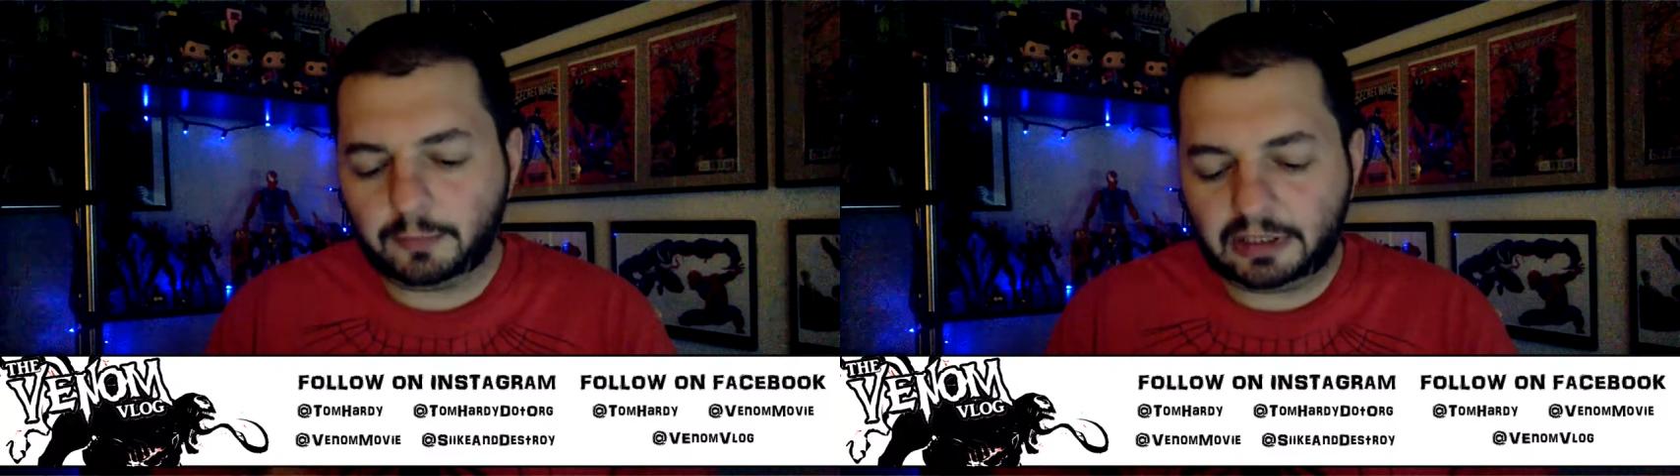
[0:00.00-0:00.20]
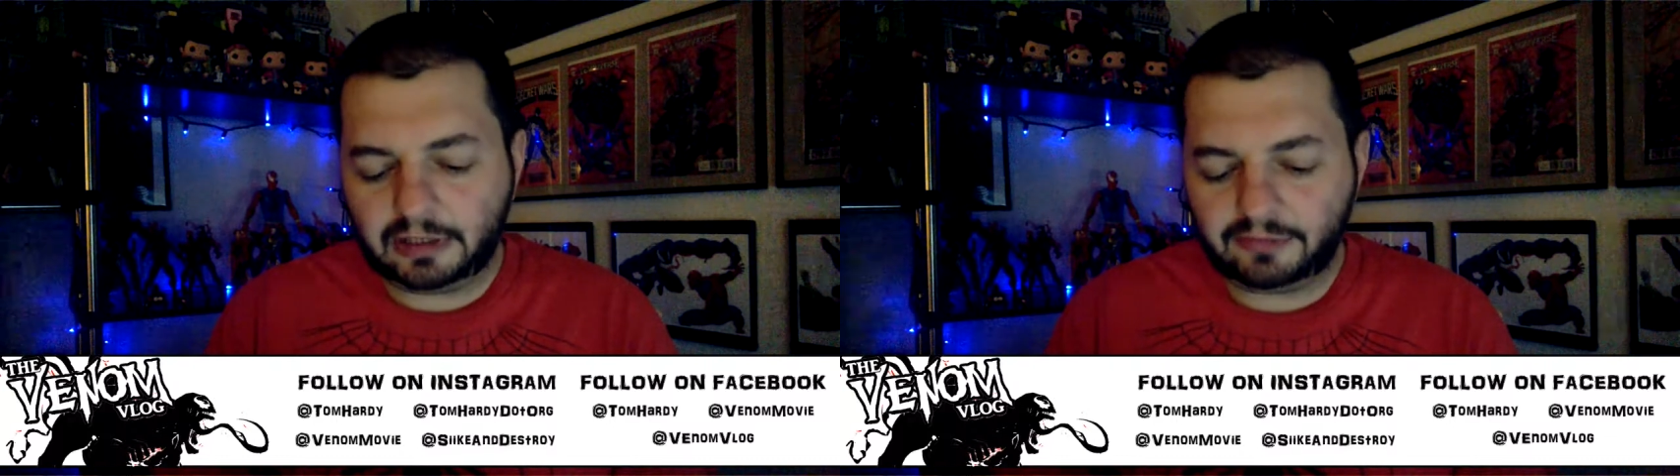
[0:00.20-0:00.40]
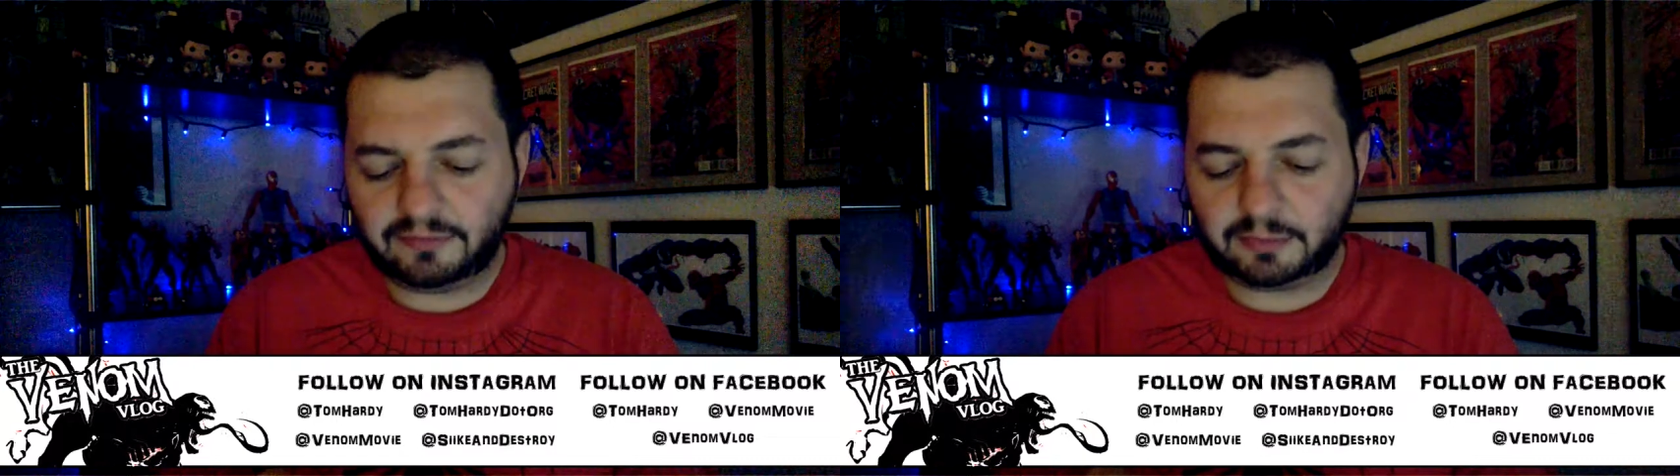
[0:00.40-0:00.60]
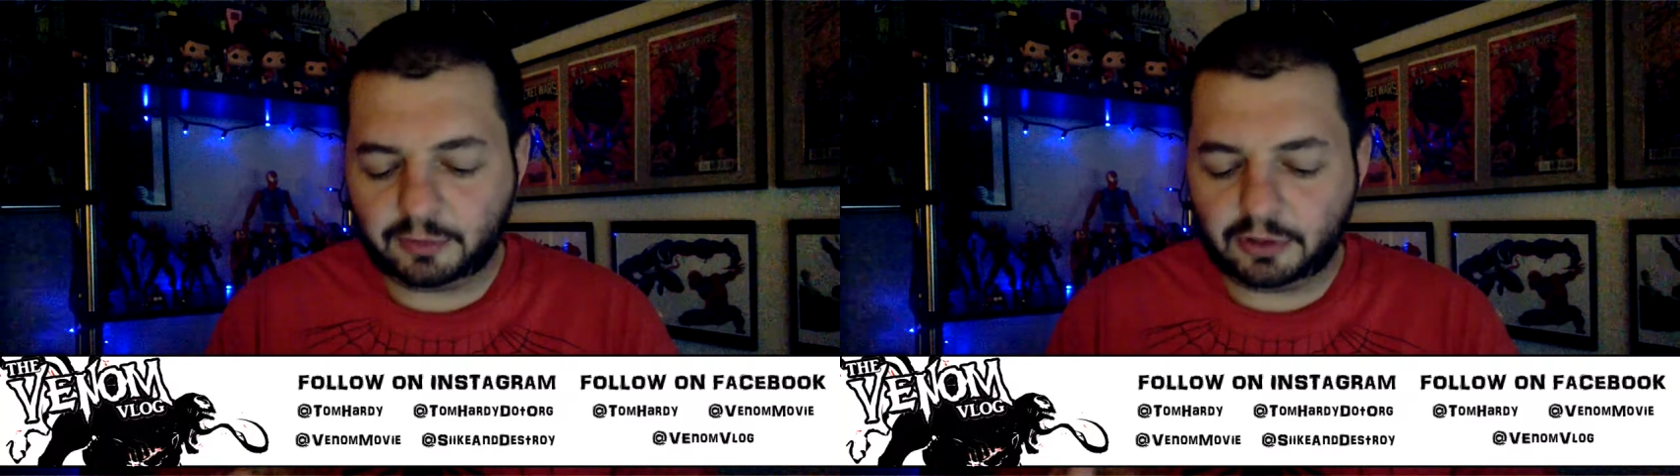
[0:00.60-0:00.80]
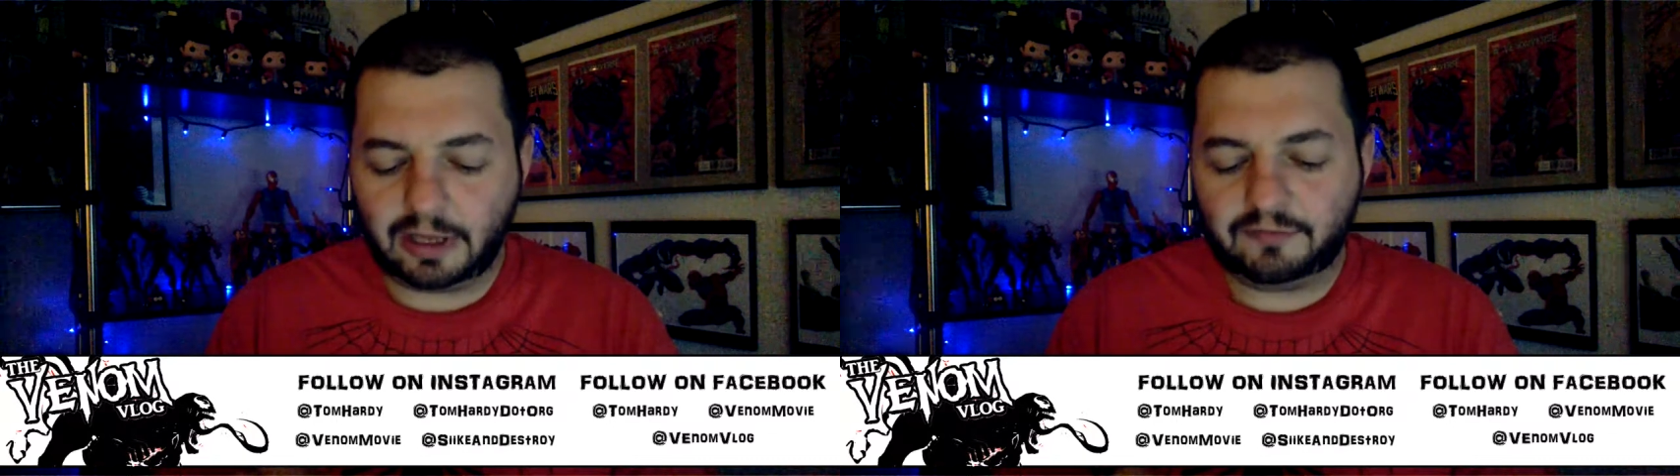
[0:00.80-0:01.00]
but he does have some
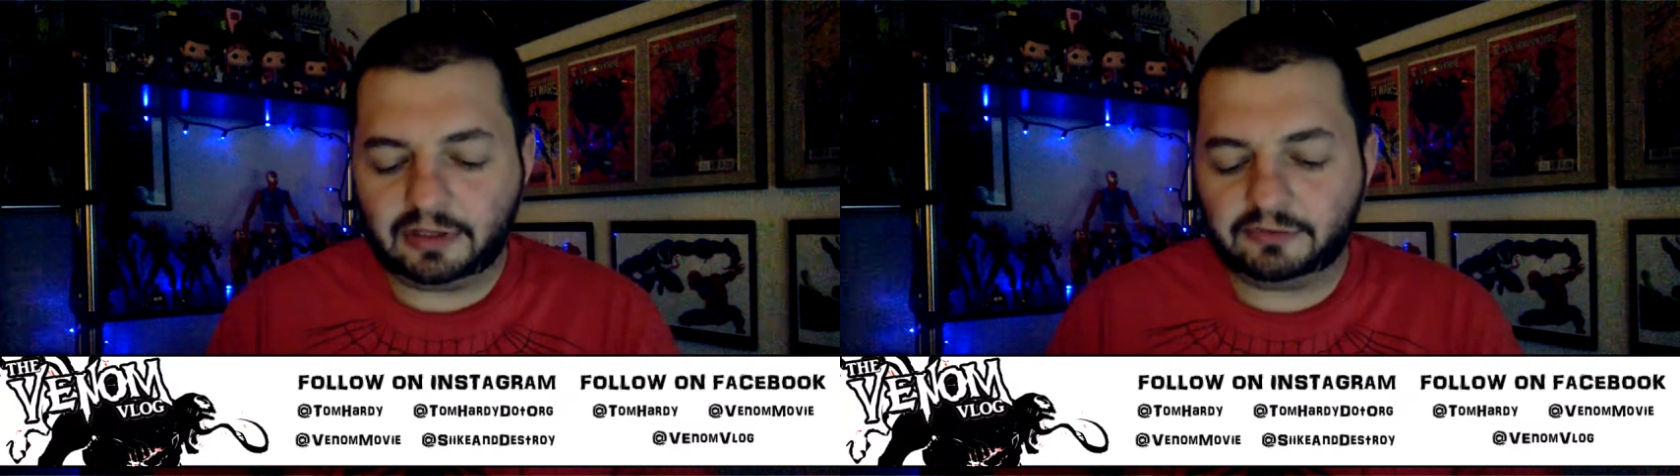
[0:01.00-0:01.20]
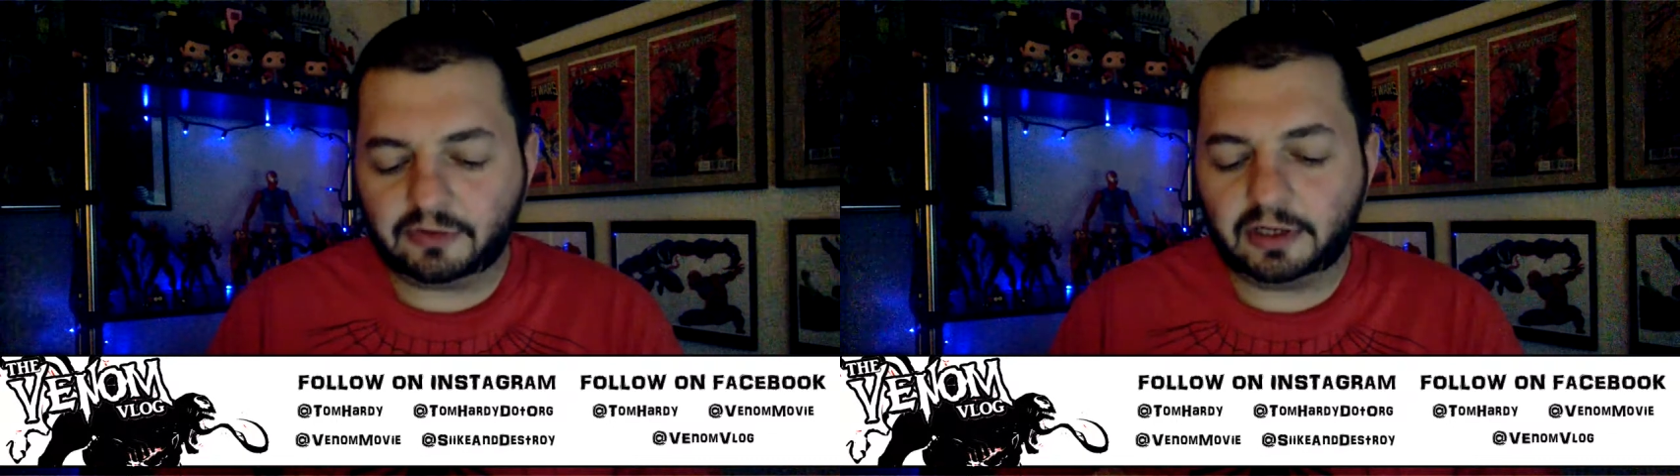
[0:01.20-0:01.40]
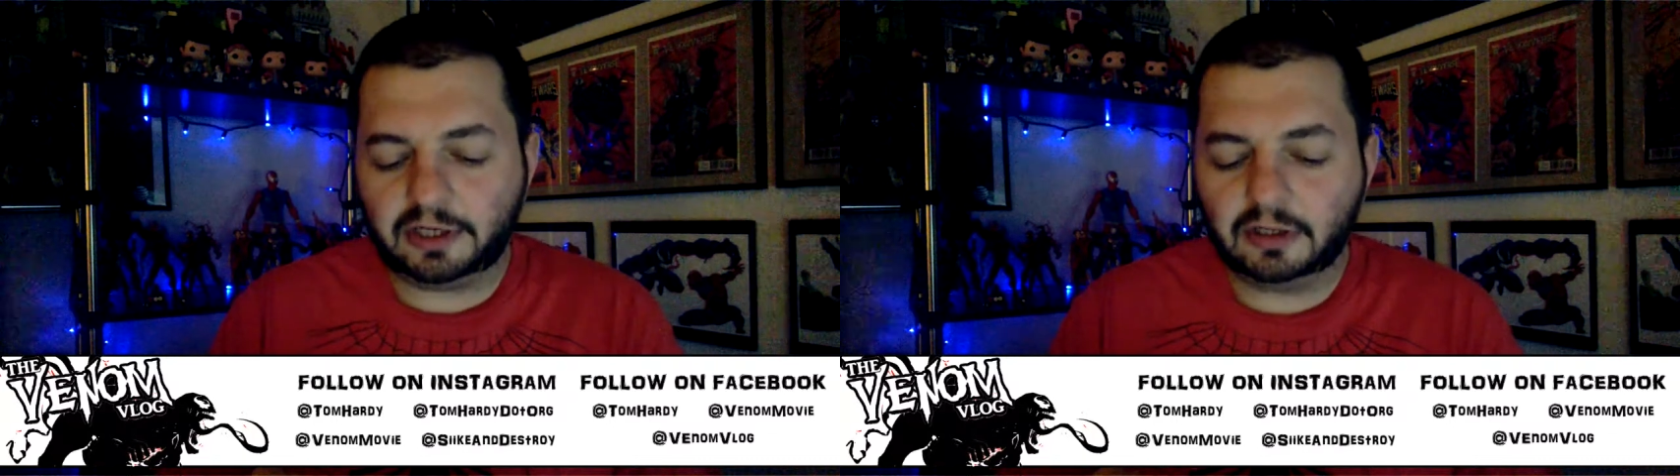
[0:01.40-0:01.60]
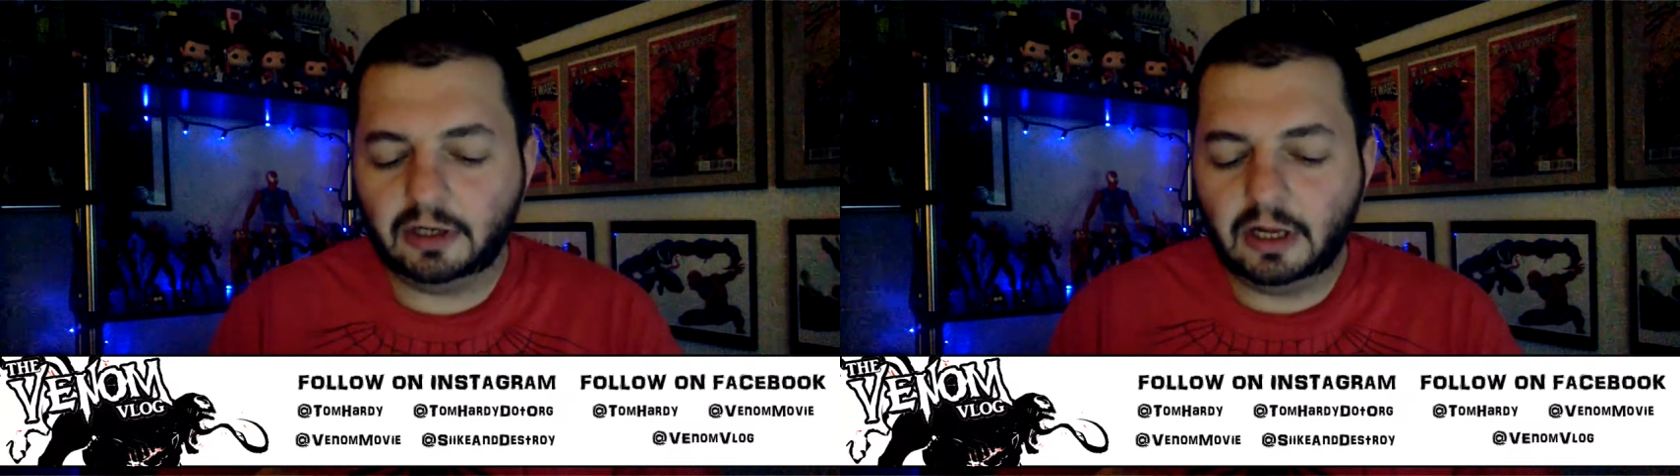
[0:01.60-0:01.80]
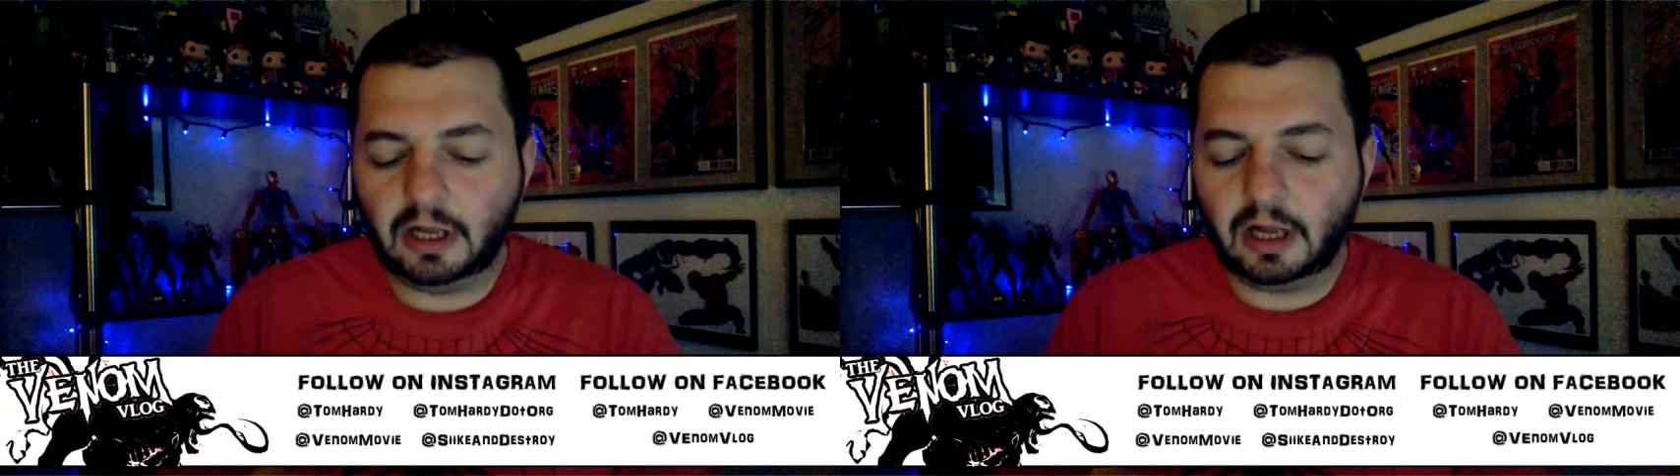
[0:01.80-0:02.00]
good evidence on here
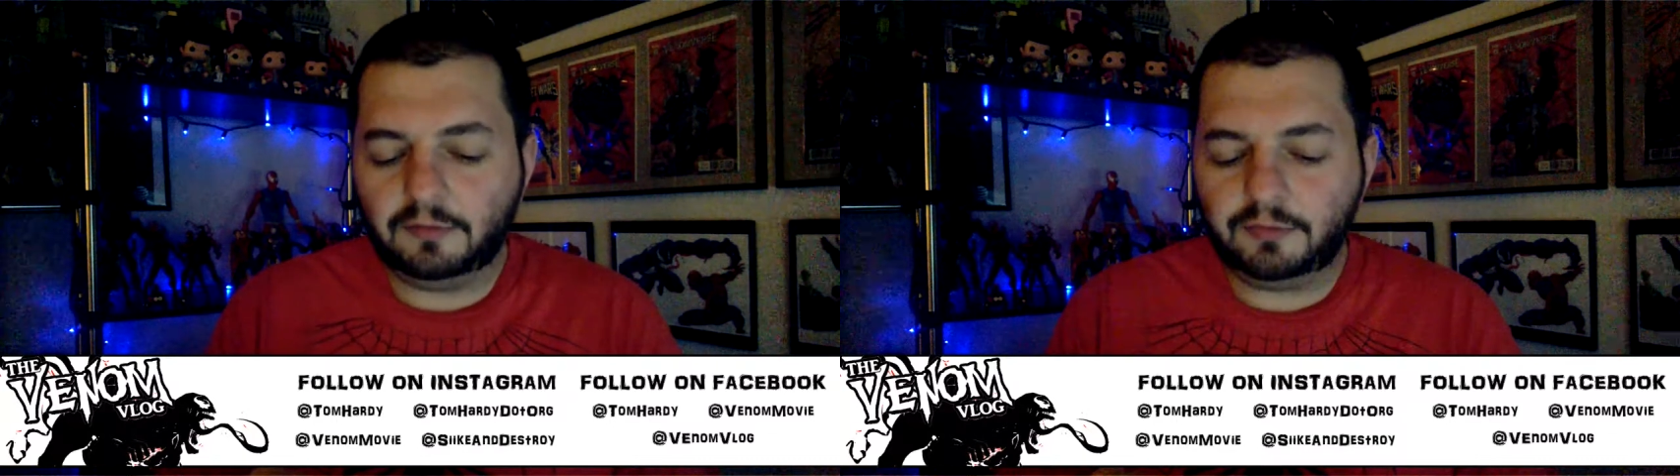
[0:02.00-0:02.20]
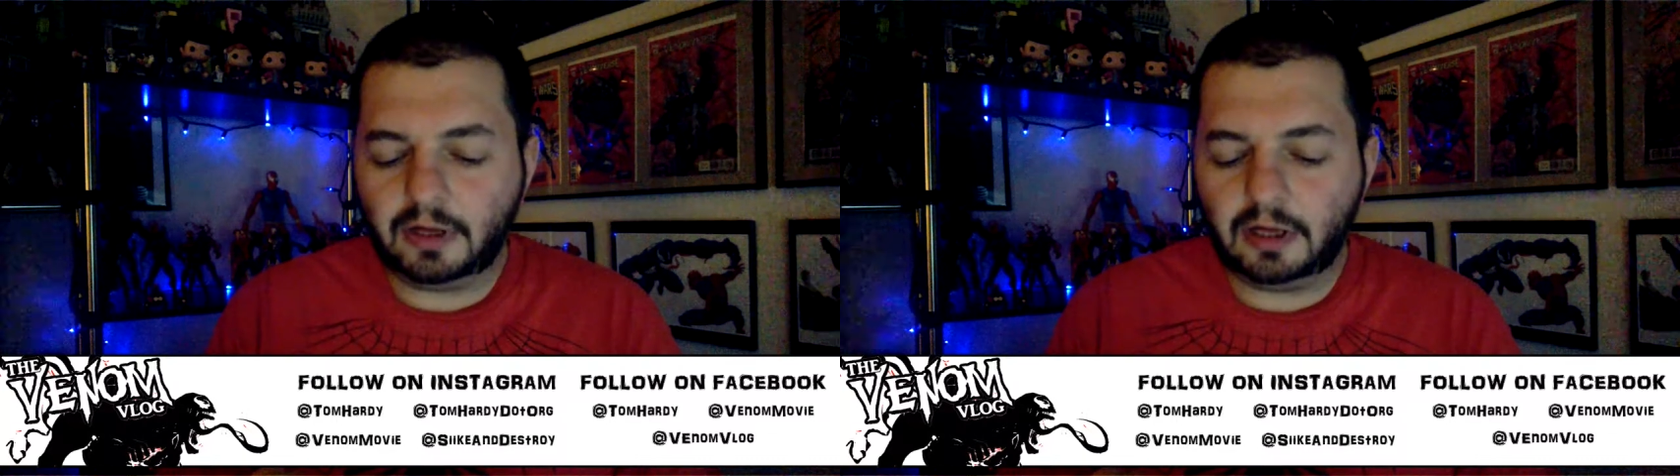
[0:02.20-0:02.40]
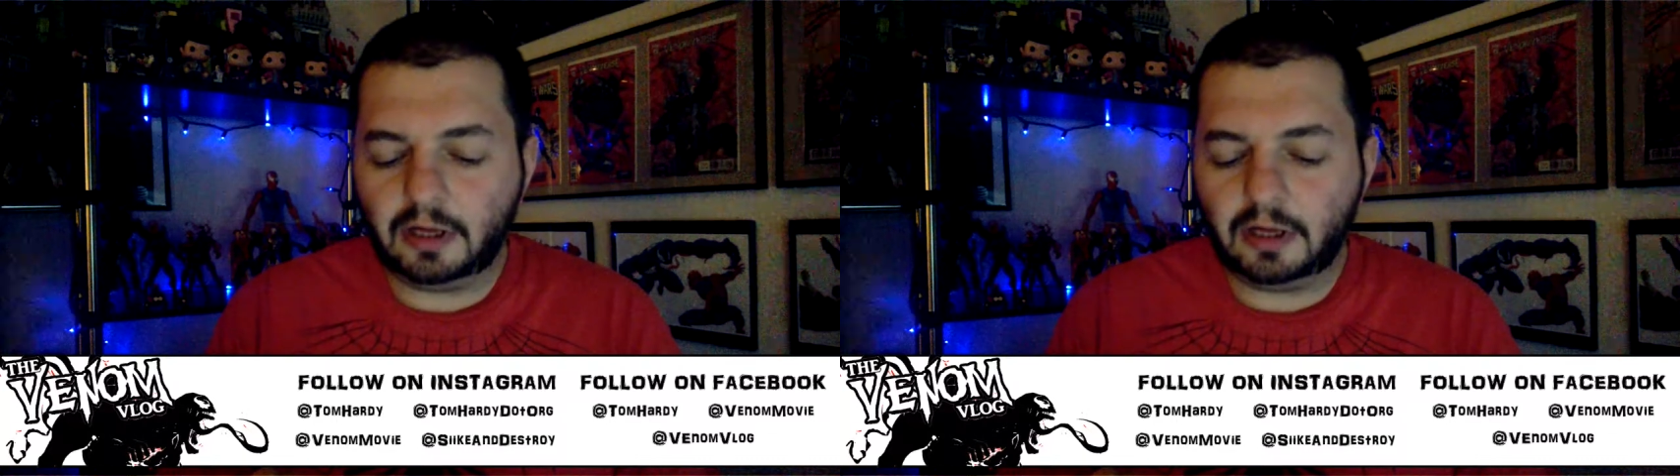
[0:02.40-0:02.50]
of uh,